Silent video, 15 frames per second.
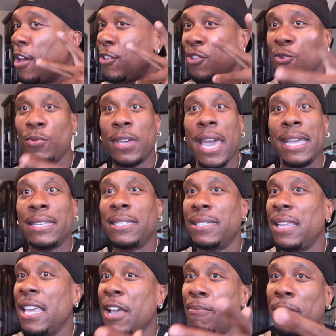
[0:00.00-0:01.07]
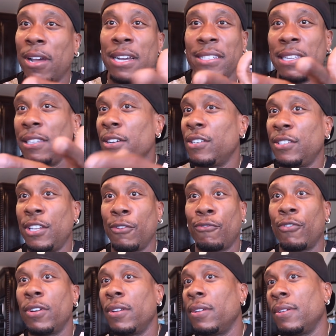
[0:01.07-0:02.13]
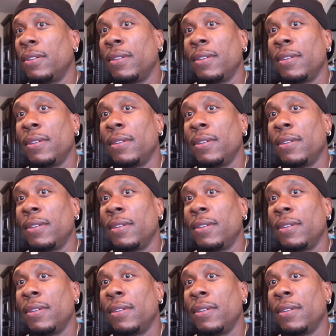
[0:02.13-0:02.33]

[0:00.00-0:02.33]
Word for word: And you can't see it because it looks different.